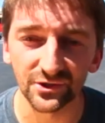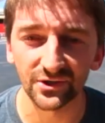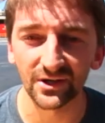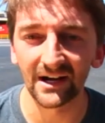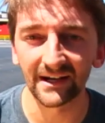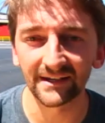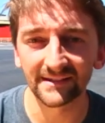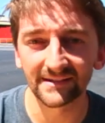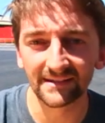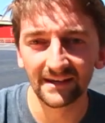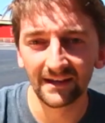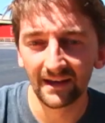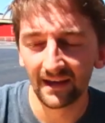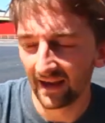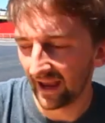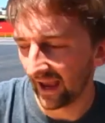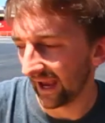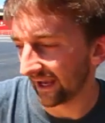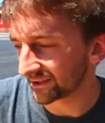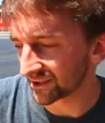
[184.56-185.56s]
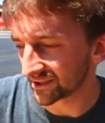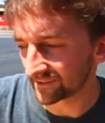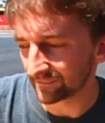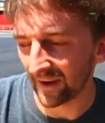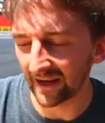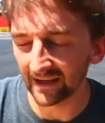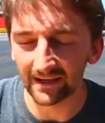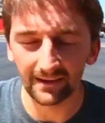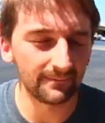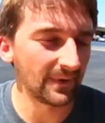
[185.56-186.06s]
tricks, and just
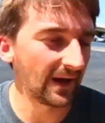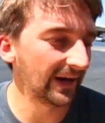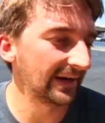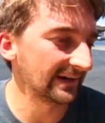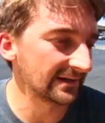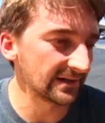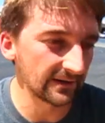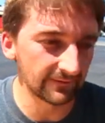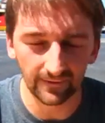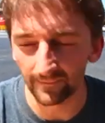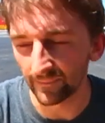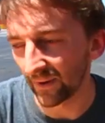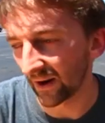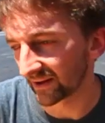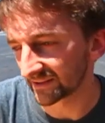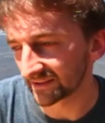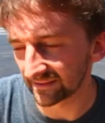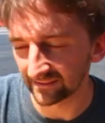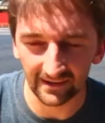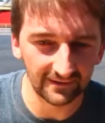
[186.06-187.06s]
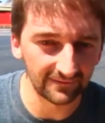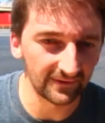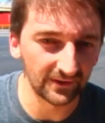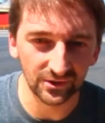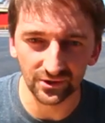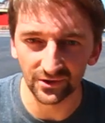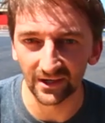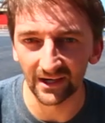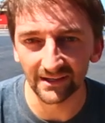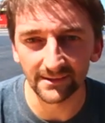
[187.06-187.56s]
by combining different parts of
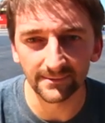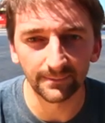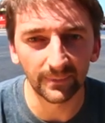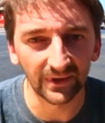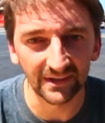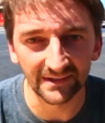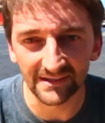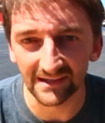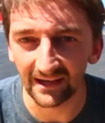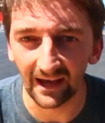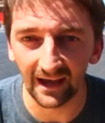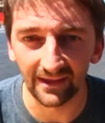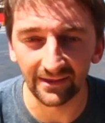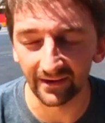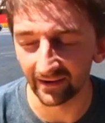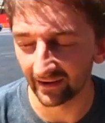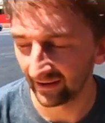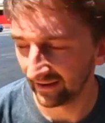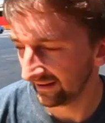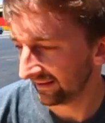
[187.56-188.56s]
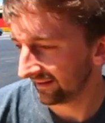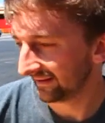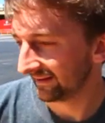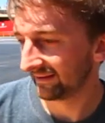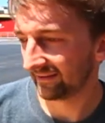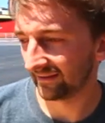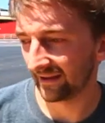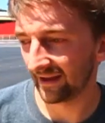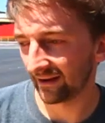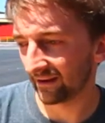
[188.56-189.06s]
different tricks, put it together,
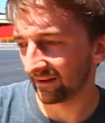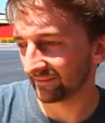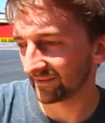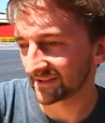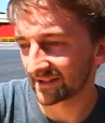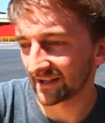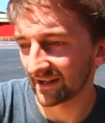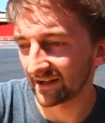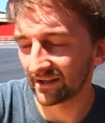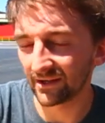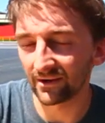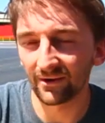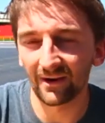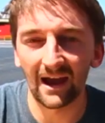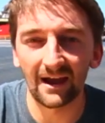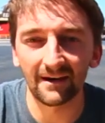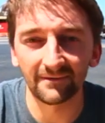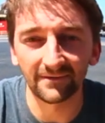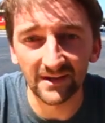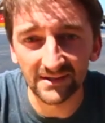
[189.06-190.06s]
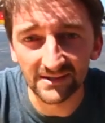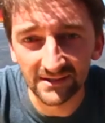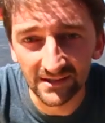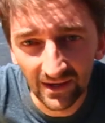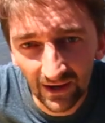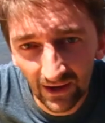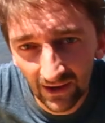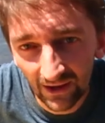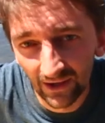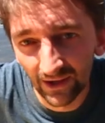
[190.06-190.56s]
and then all of a sudden you have this
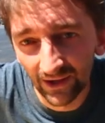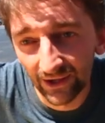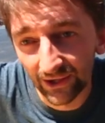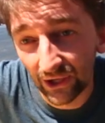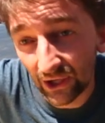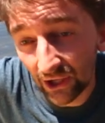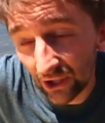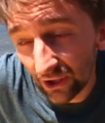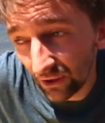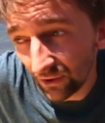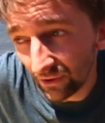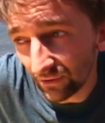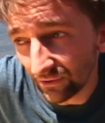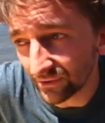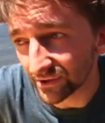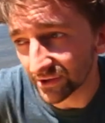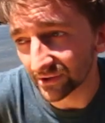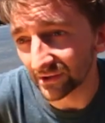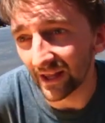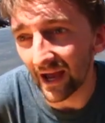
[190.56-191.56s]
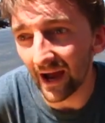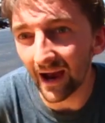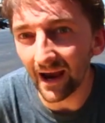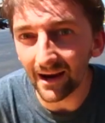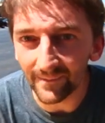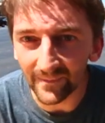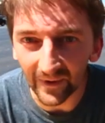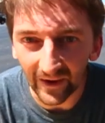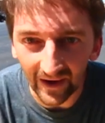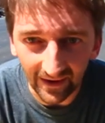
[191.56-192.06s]
huge
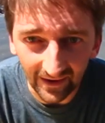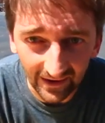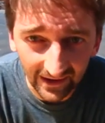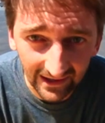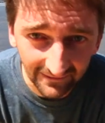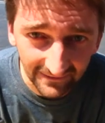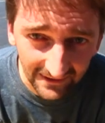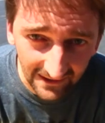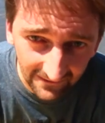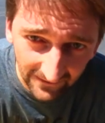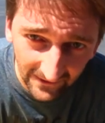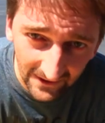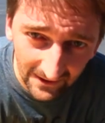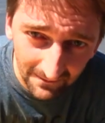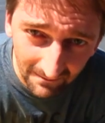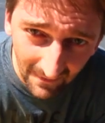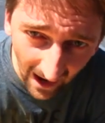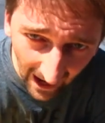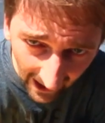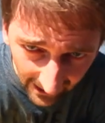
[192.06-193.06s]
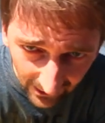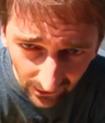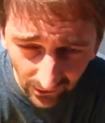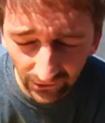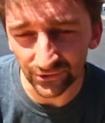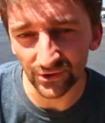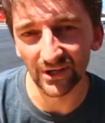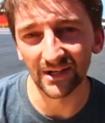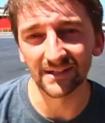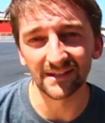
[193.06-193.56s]
library of different
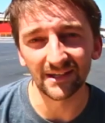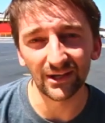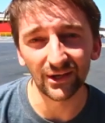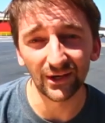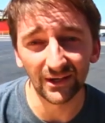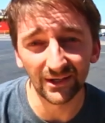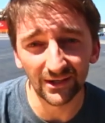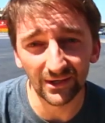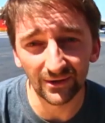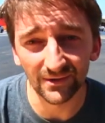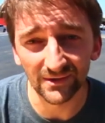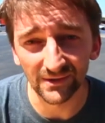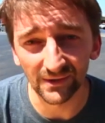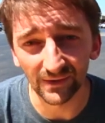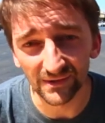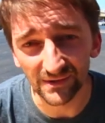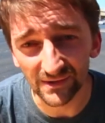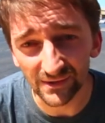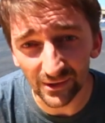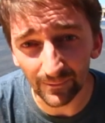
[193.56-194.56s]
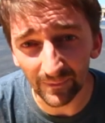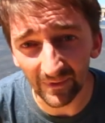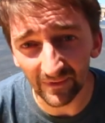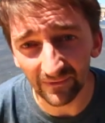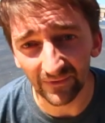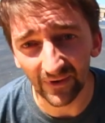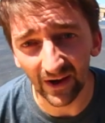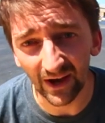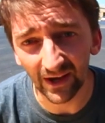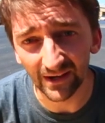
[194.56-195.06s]
manual tricks that you can do. So it's super
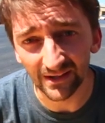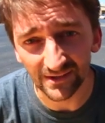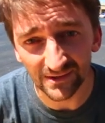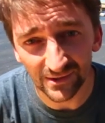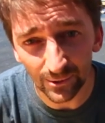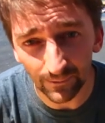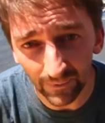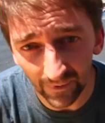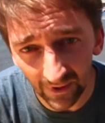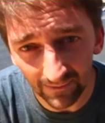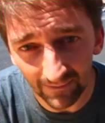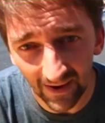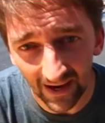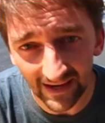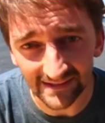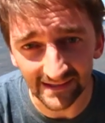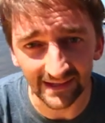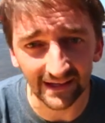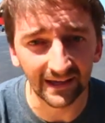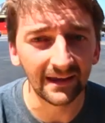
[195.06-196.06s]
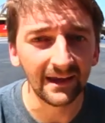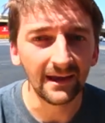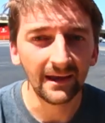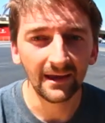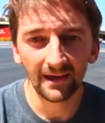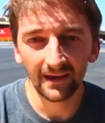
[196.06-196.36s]
fun, it's super amazing.